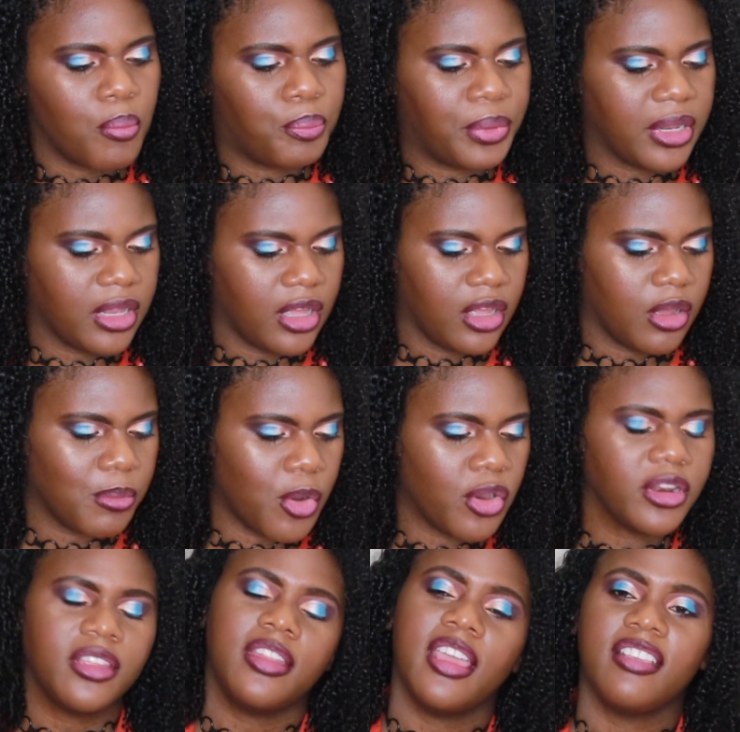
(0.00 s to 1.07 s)
But
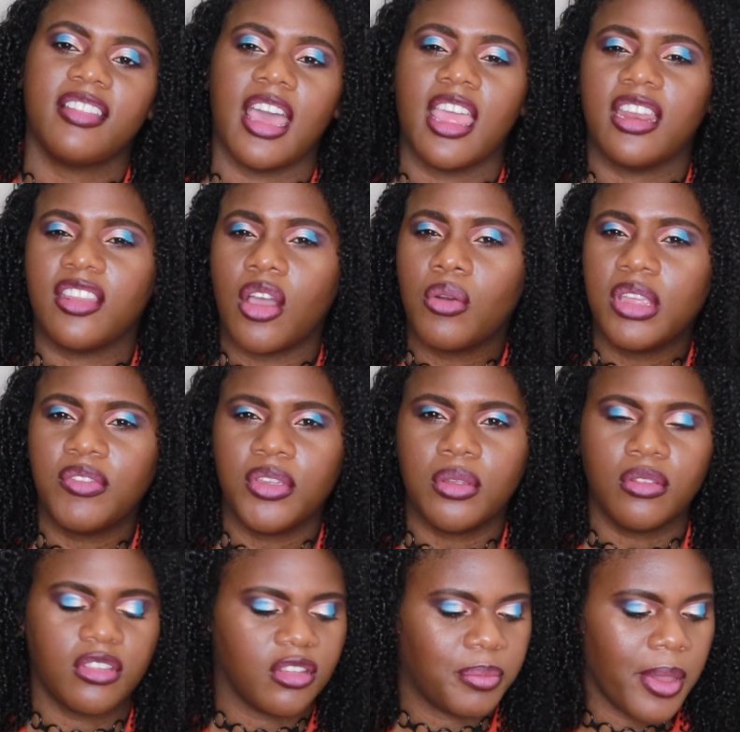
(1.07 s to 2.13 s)
on the days I don't even
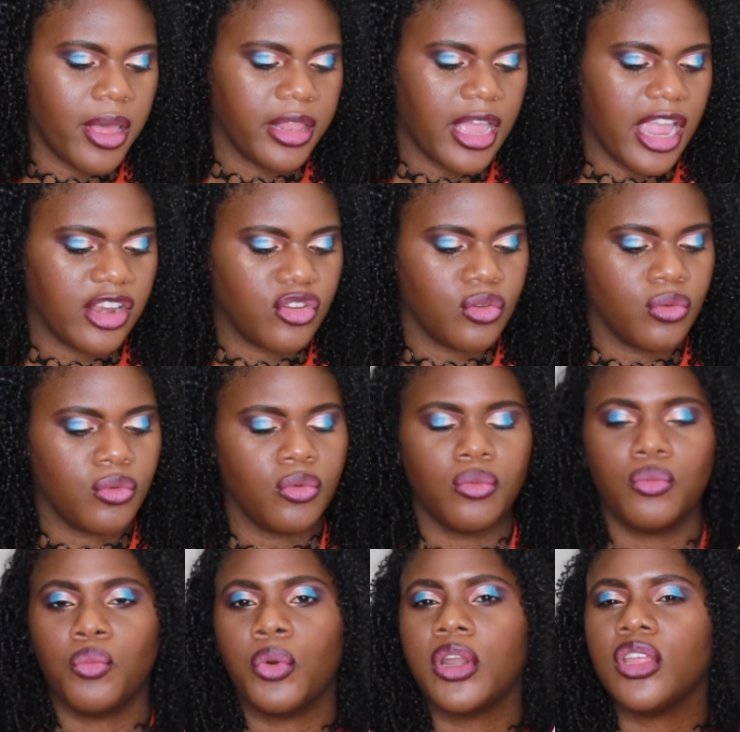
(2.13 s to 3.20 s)
use this palette, I
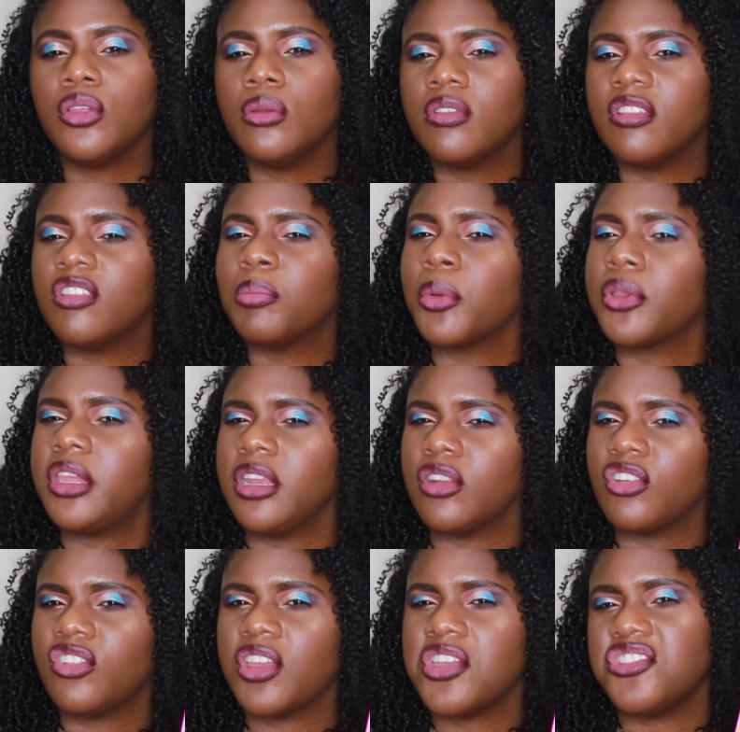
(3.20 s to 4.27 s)
do want to use this
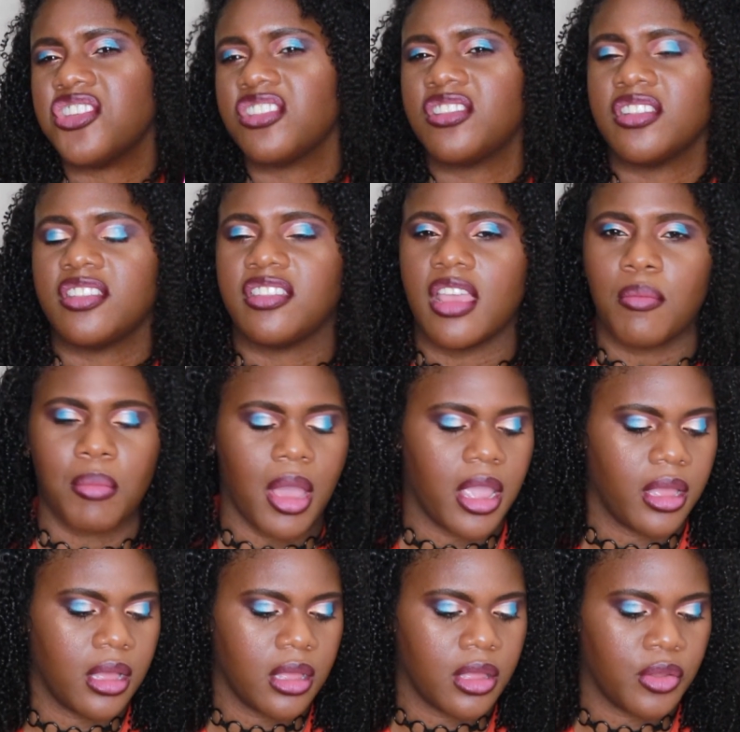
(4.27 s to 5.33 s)
Burkina shade just to set
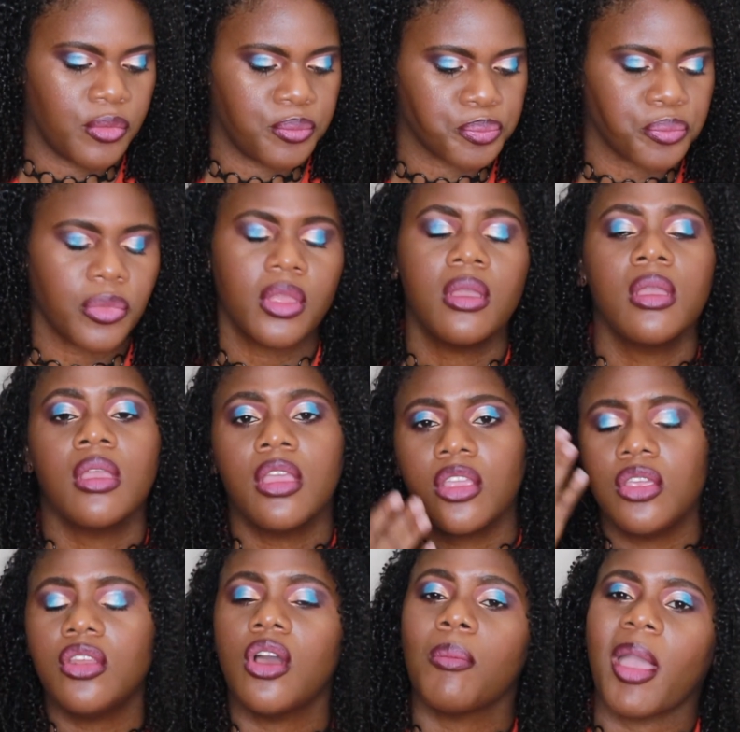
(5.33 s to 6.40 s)
my,
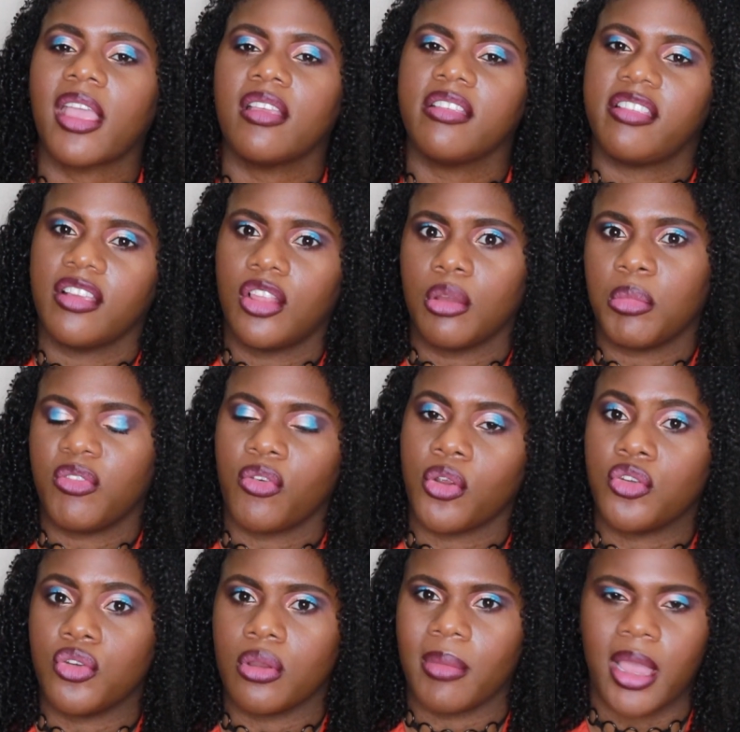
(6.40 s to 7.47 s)
you know, my concealer
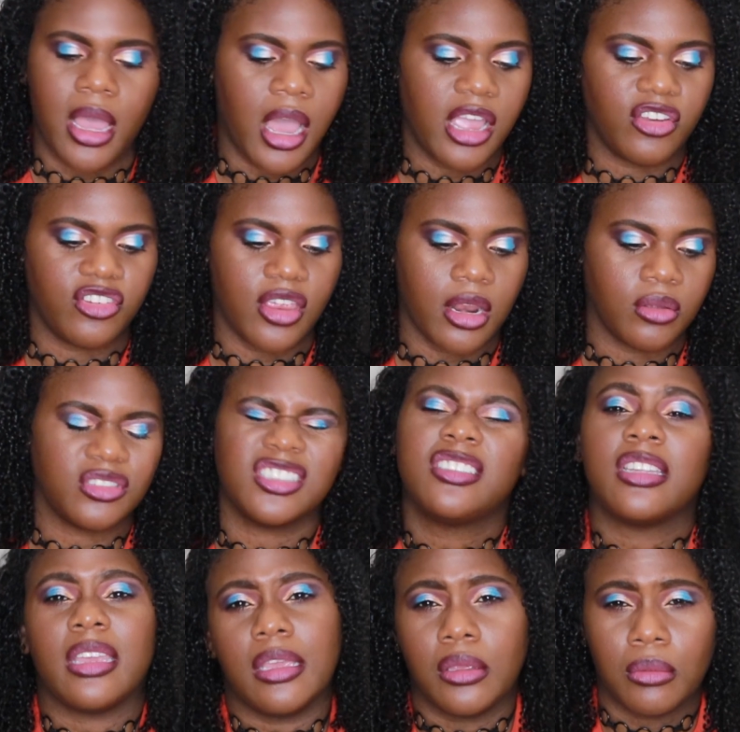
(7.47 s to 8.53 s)
before doing my eyeshadow,
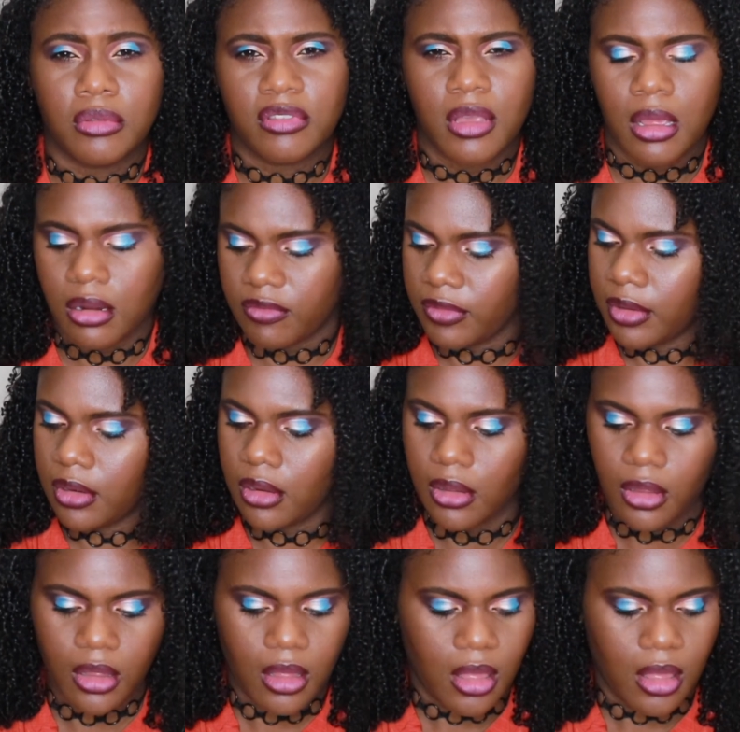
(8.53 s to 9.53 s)
just to get use out of it.